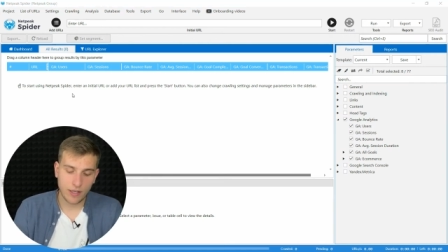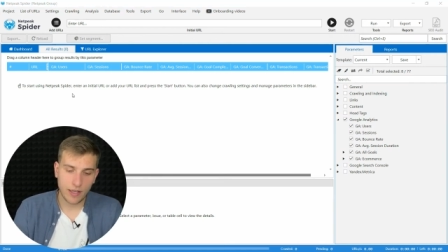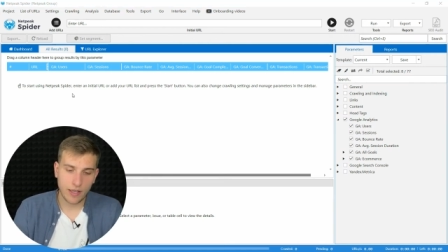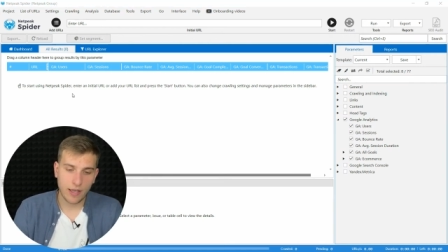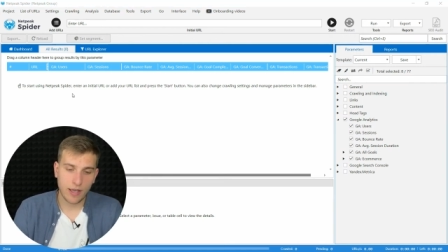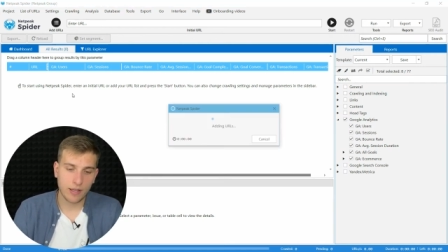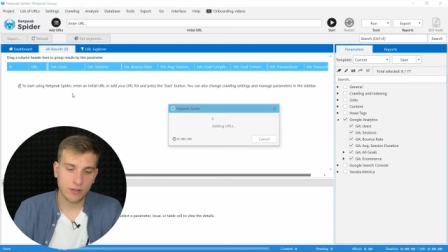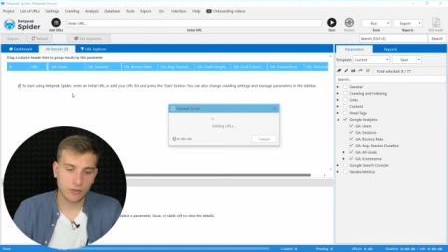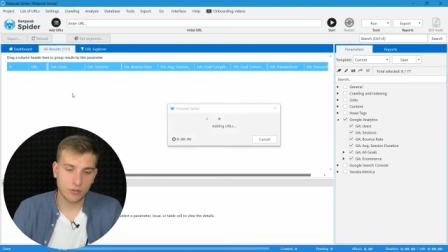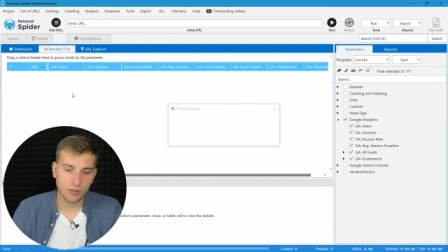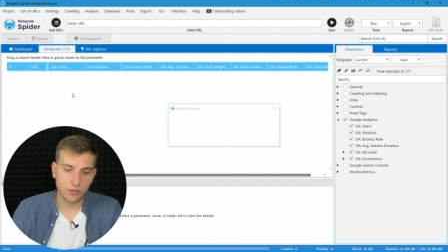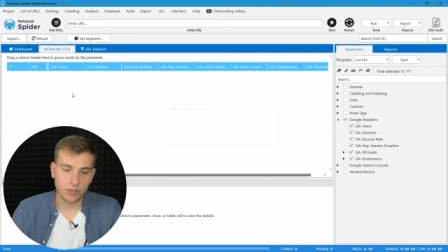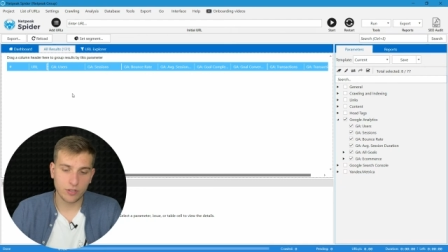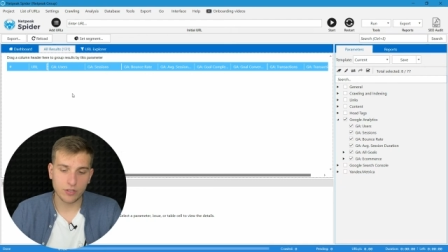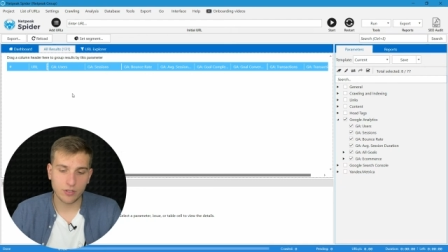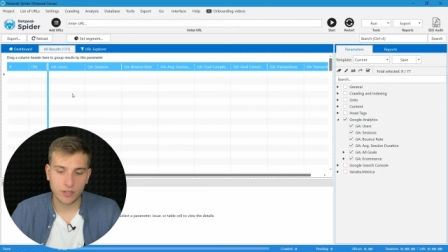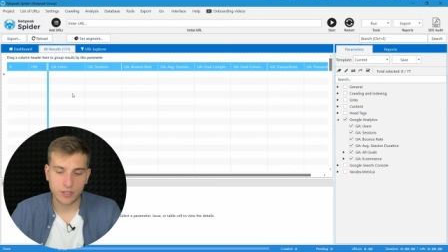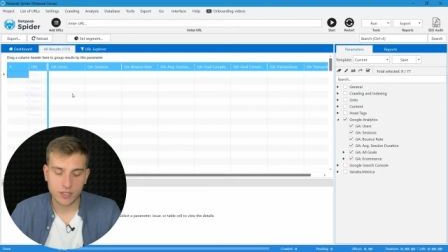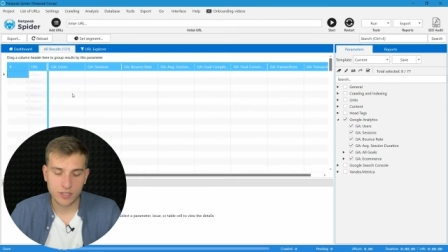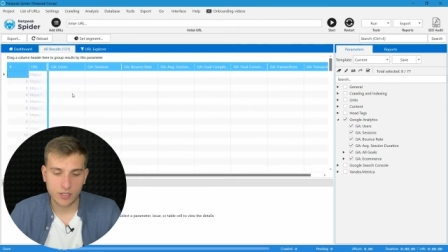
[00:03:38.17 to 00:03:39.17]
enter a
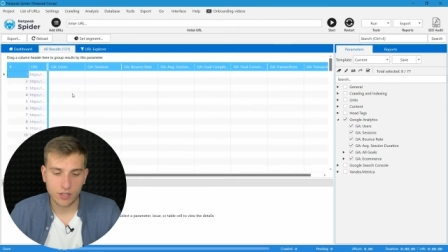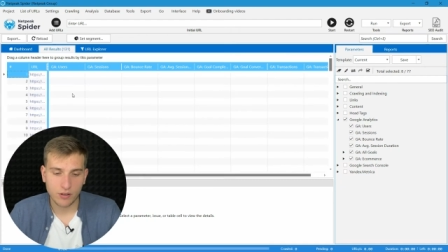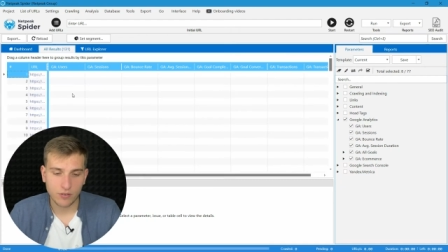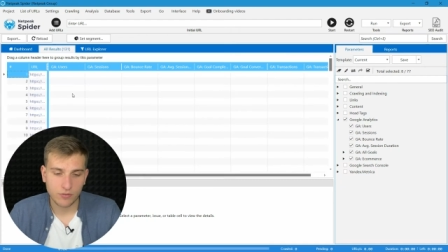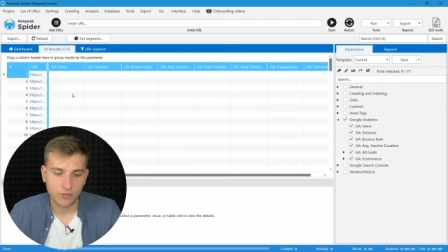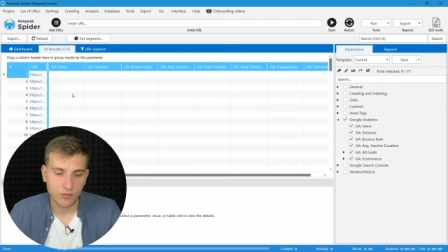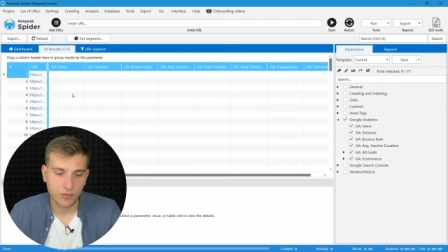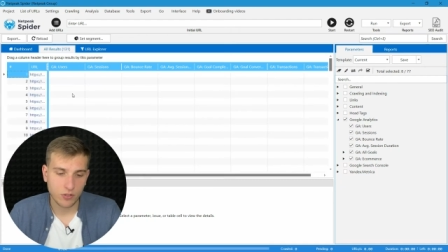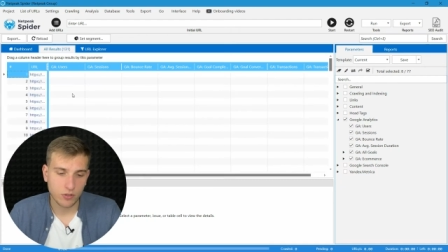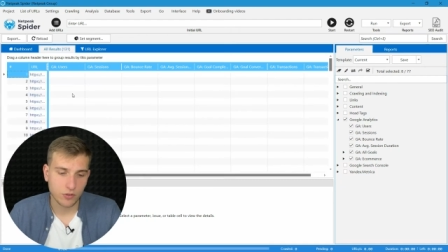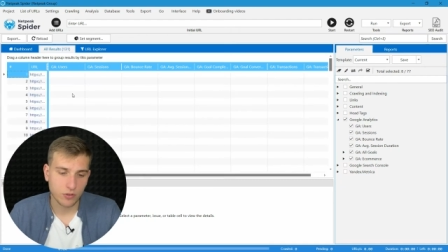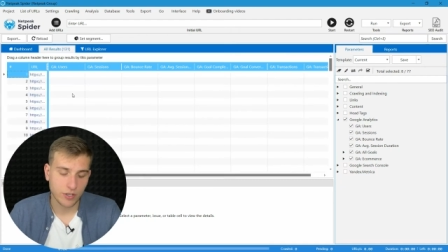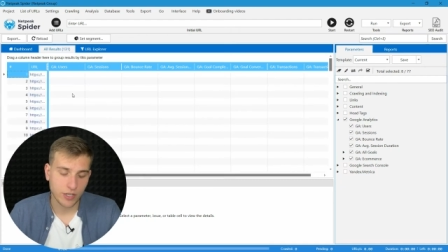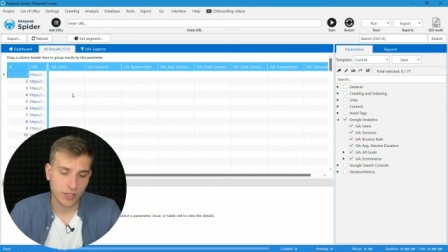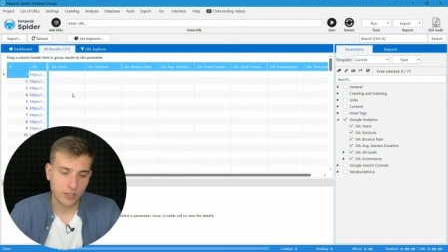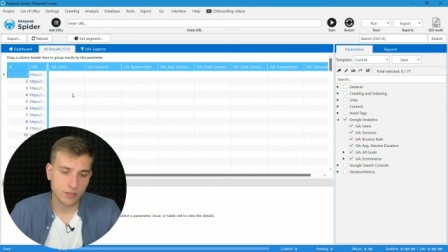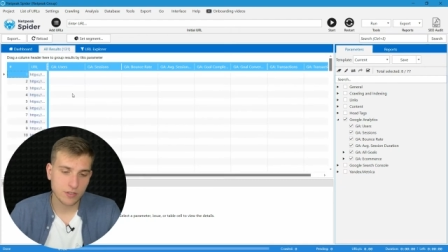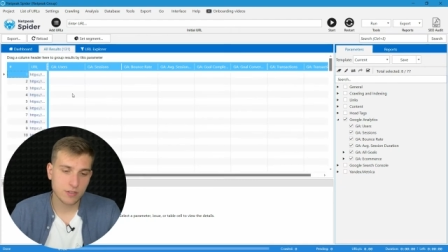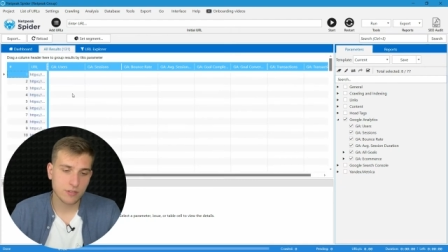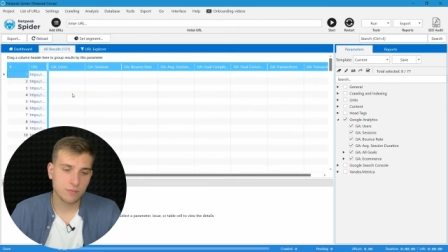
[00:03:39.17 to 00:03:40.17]
list of U R
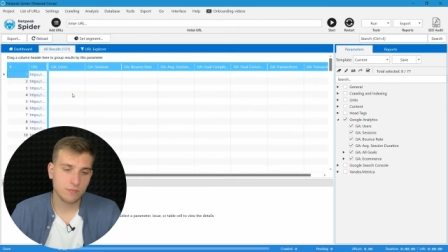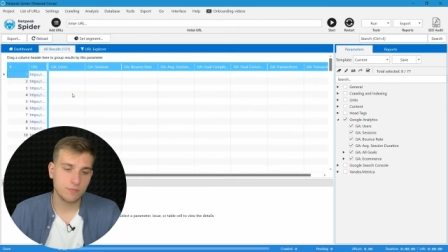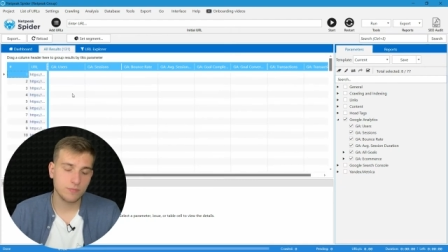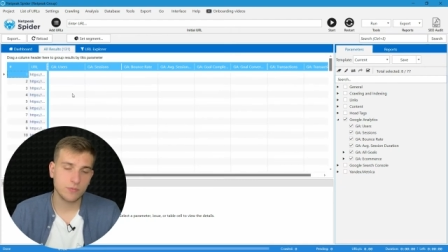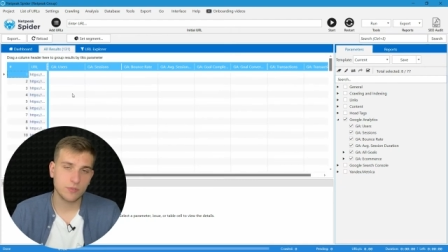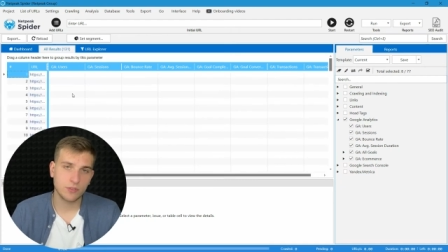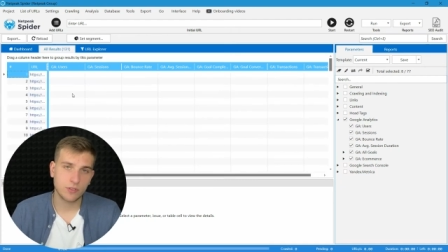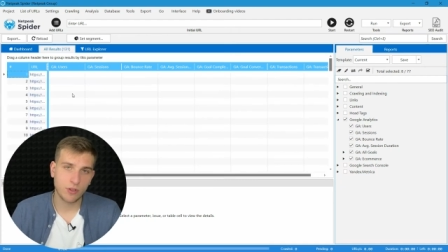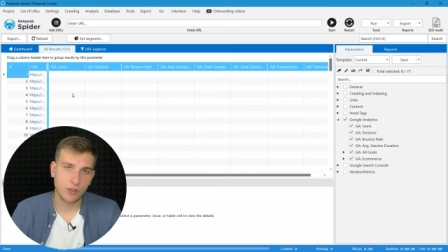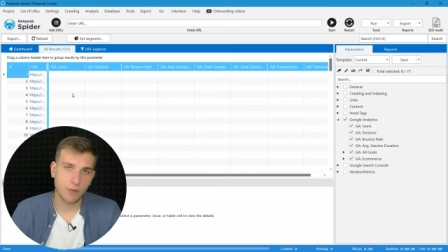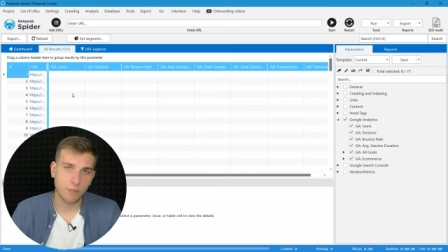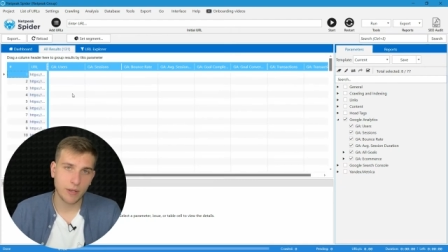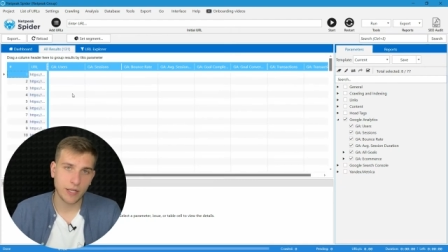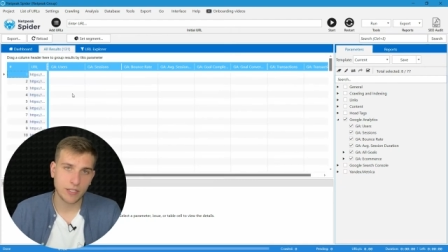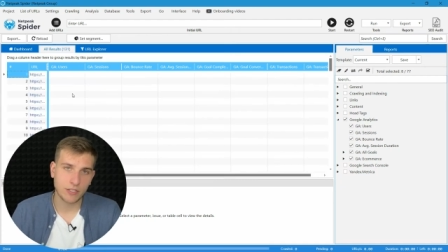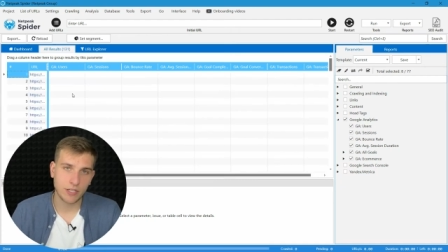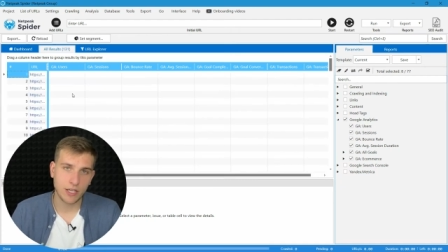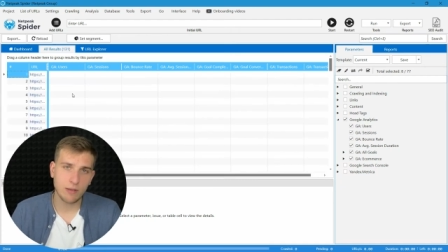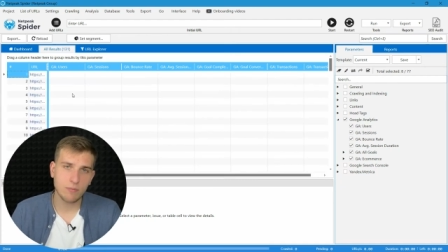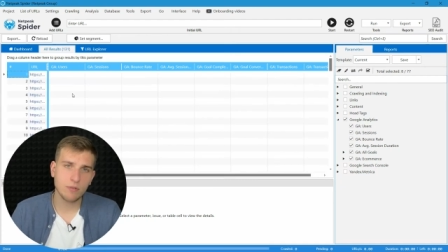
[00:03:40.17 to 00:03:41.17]
Ls to the
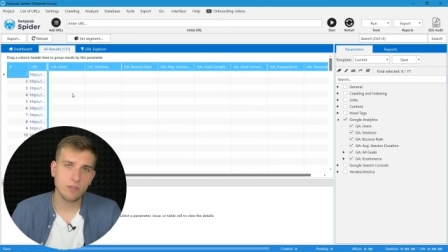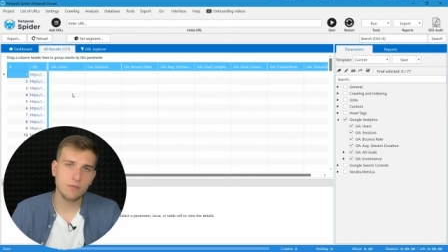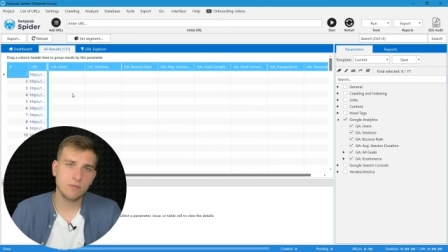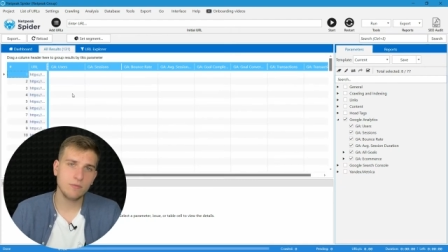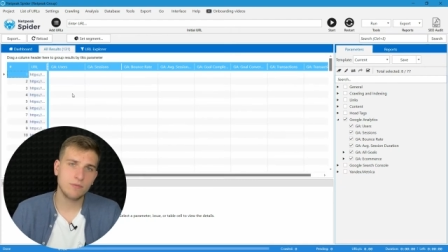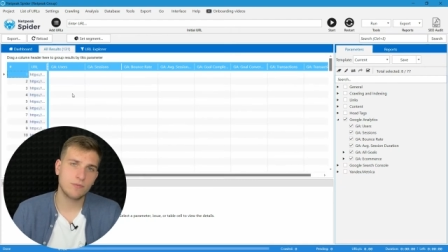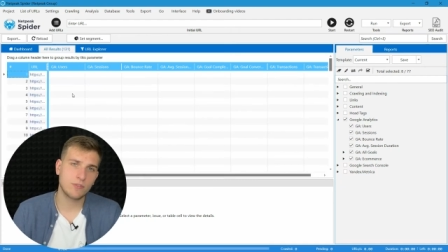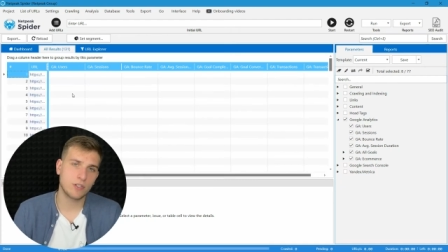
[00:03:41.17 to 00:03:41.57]
main table,